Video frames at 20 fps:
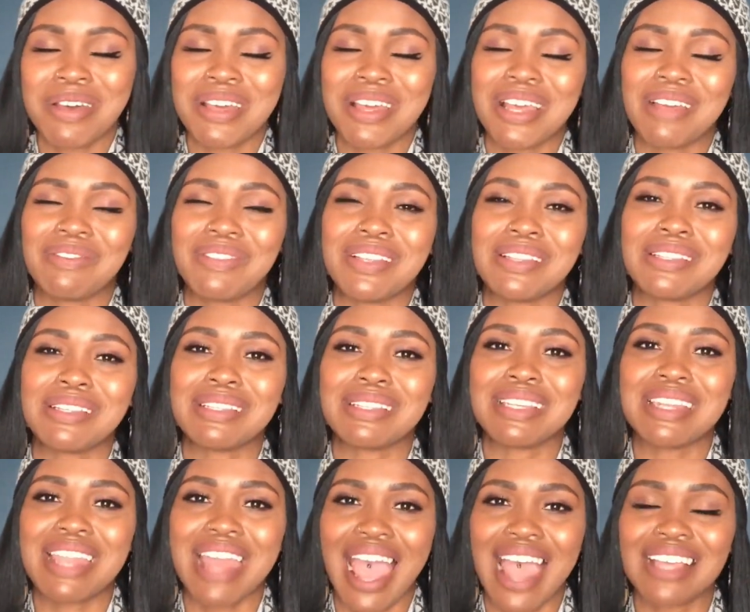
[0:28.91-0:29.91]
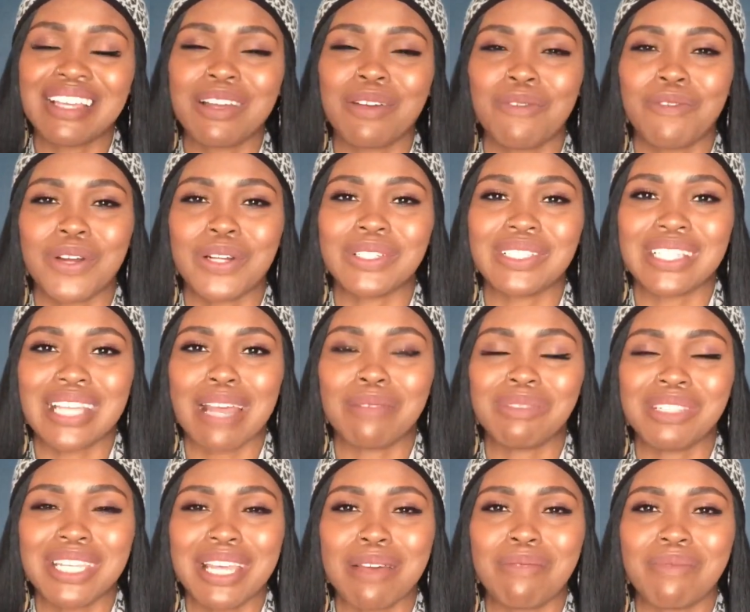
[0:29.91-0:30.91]
If this is not your first time
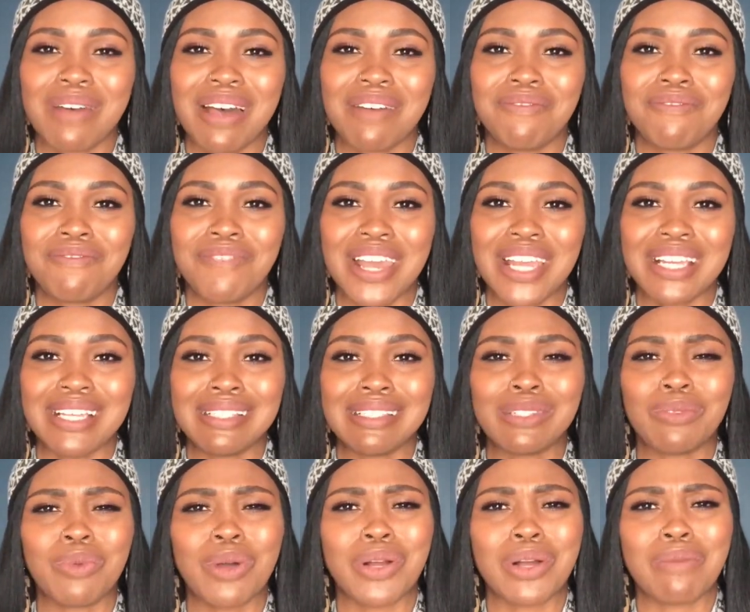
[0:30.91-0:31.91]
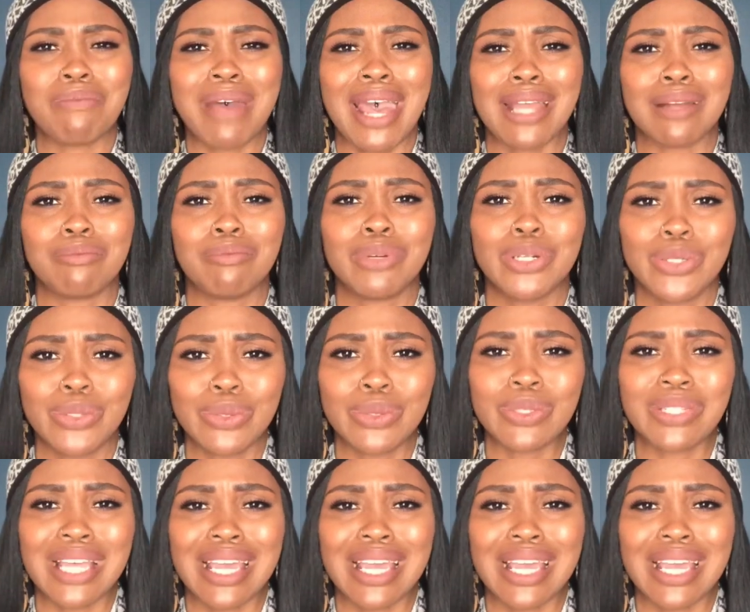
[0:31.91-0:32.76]
seeing my face, welcome back, boos.